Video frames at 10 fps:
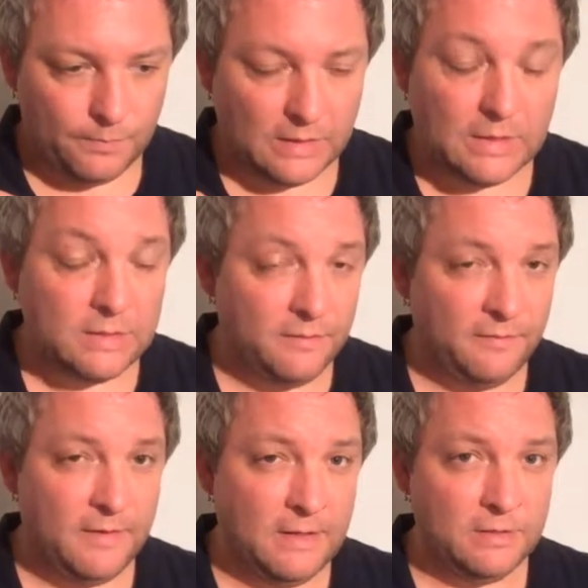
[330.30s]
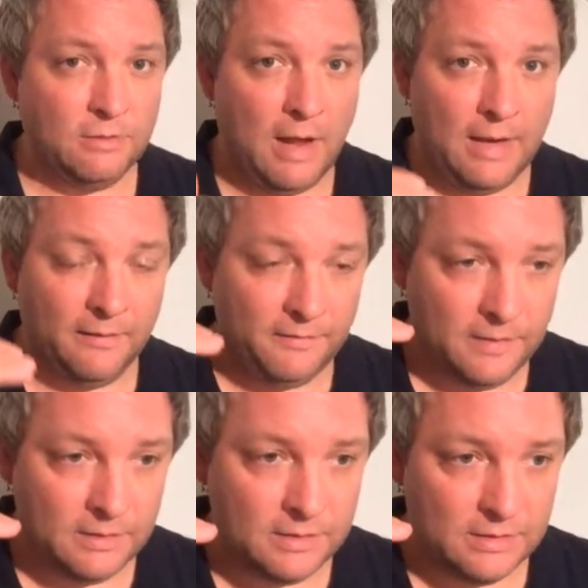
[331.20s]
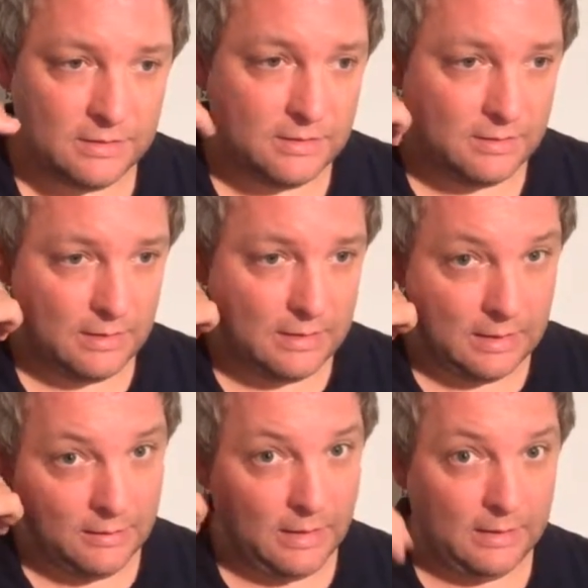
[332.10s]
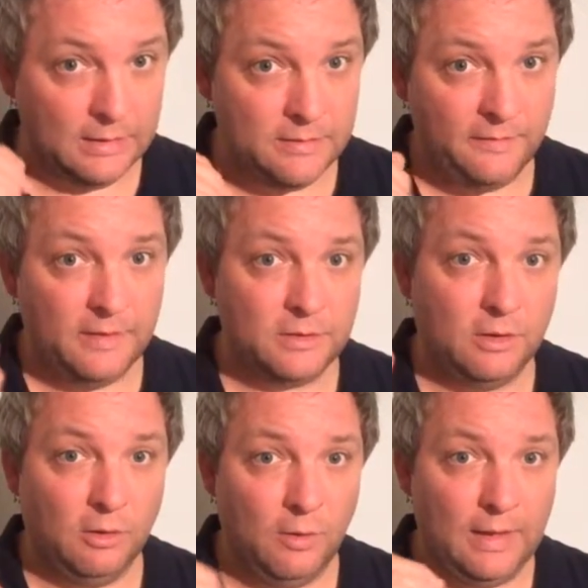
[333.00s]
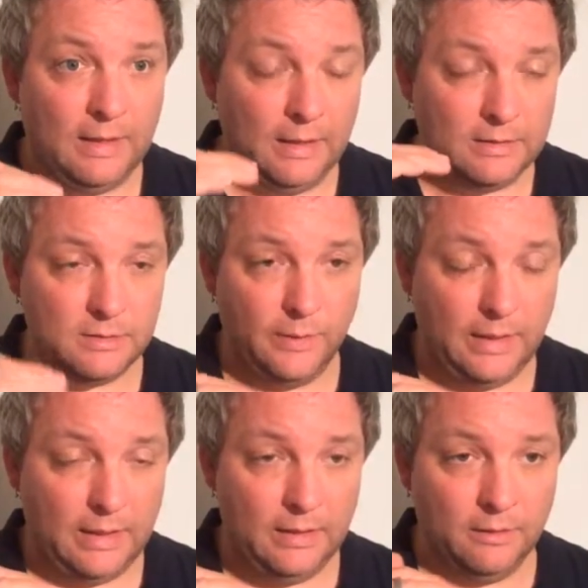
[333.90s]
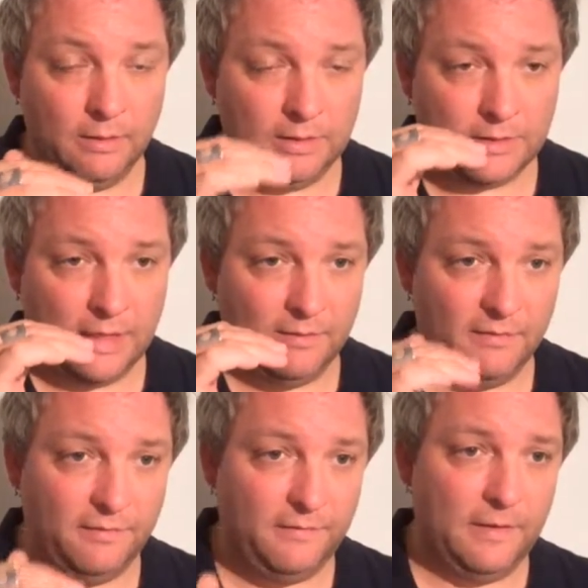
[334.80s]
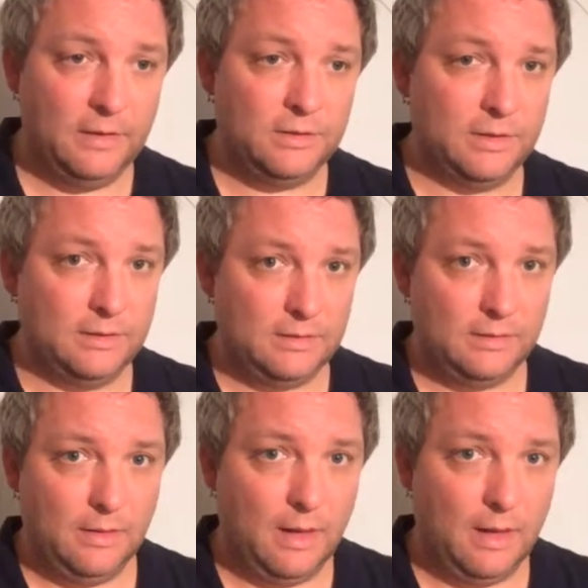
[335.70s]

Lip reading: It doesn't finish dry. It finishes. It doesn't finish cloying sweet either. It just kind of finishes.